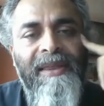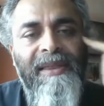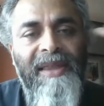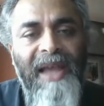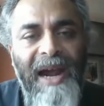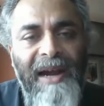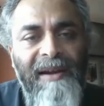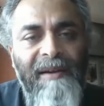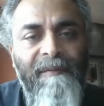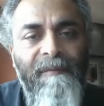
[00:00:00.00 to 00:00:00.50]

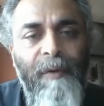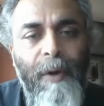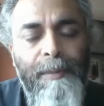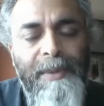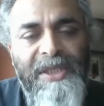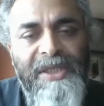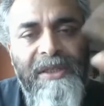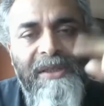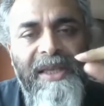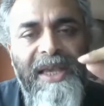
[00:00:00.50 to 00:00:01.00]
That
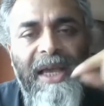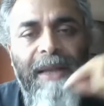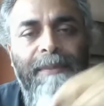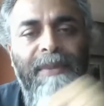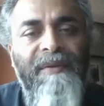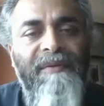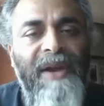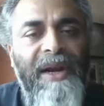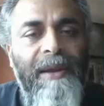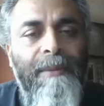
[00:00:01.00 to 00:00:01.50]
information can
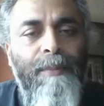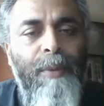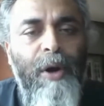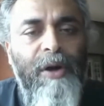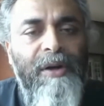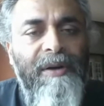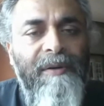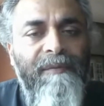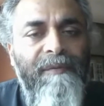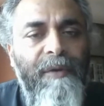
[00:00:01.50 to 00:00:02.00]
be very
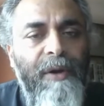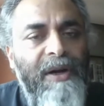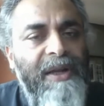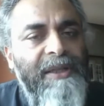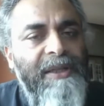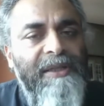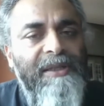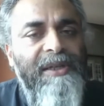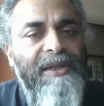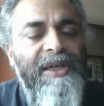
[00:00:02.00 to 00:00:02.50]
important for
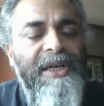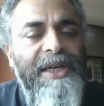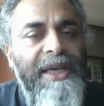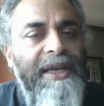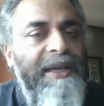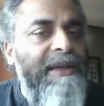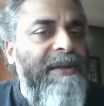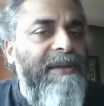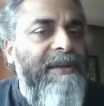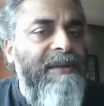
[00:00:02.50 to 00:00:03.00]
another
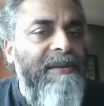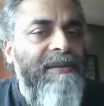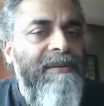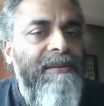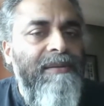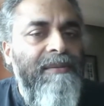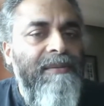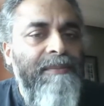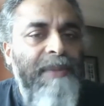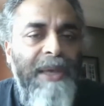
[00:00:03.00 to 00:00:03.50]
retailer,
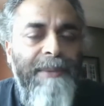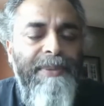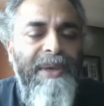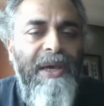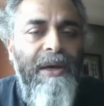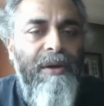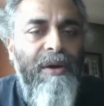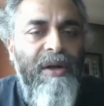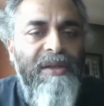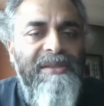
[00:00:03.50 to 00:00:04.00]

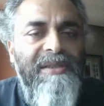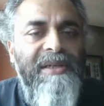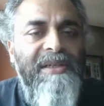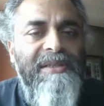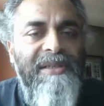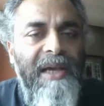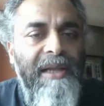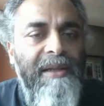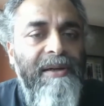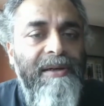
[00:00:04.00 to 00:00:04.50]
maybe a grocery
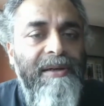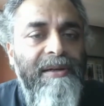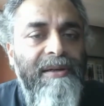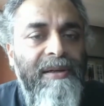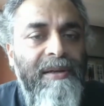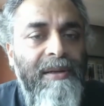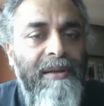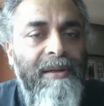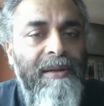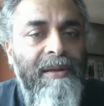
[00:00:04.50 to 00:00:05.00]
seller.